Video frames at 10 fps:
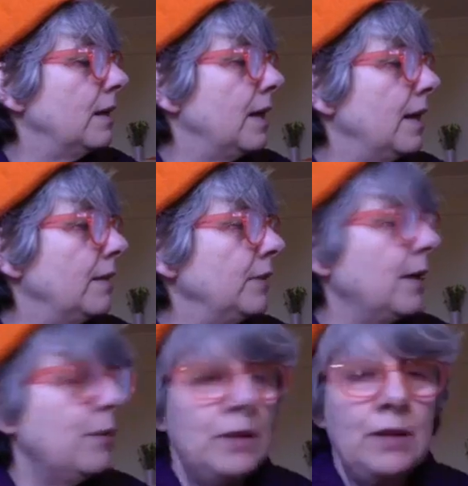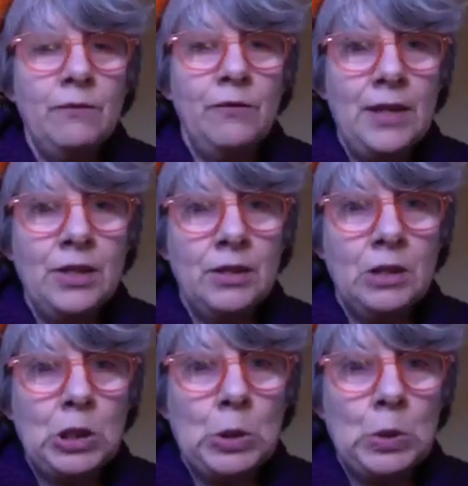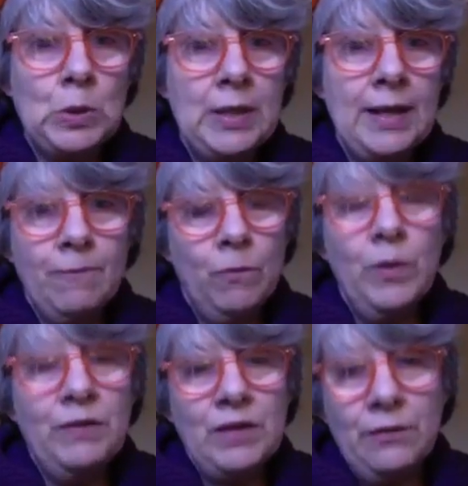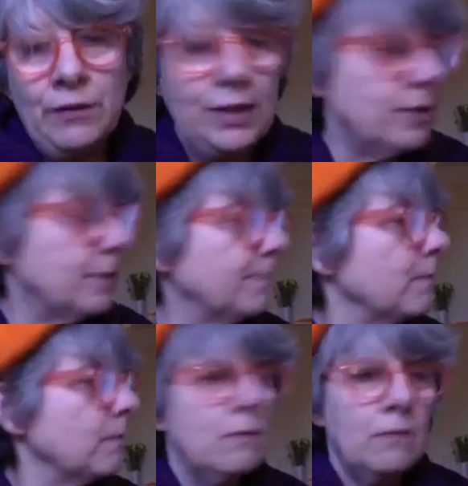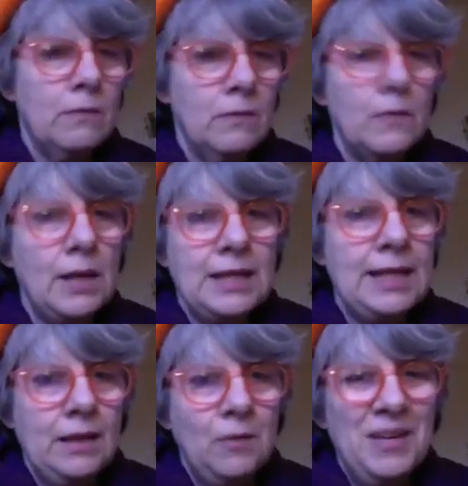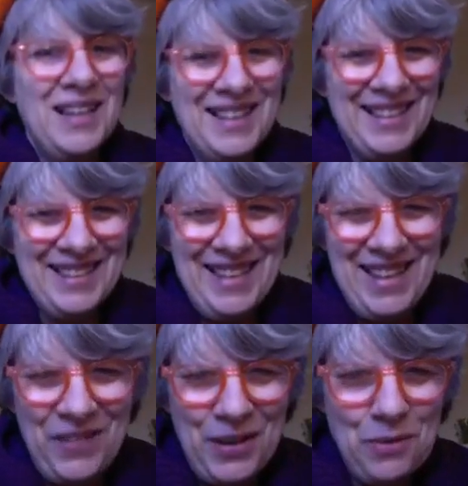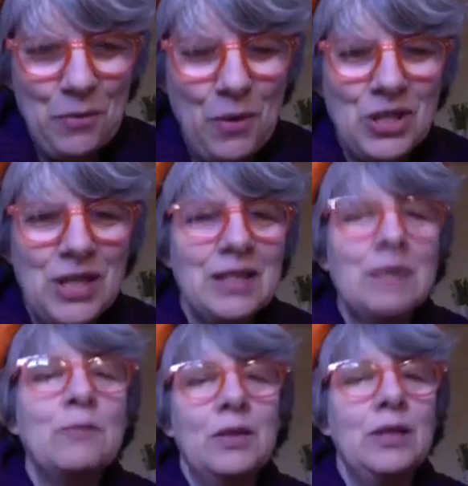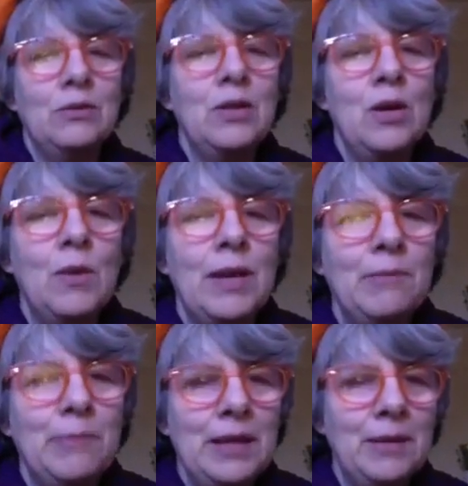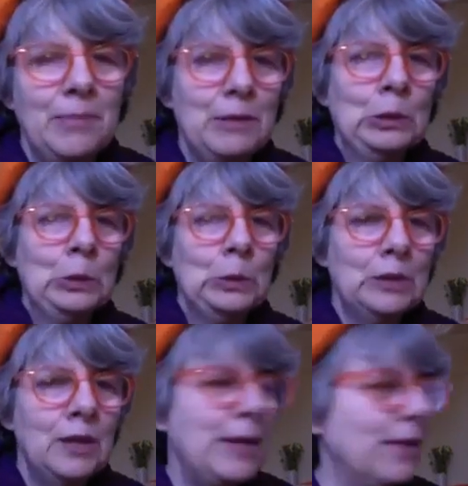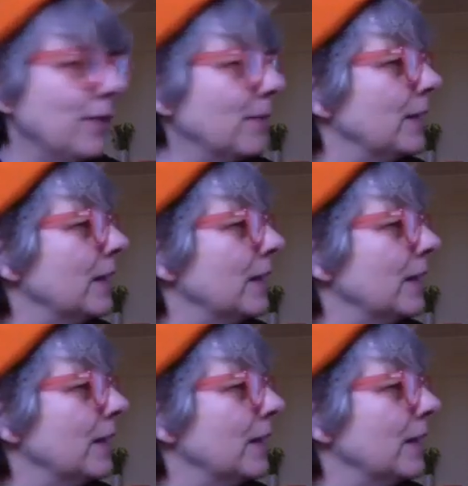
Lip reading: And yeah, we've done fractions. Yeah, we've done fractions. That's it. If you were watching this morning, you'll know why I'm being a bit about them.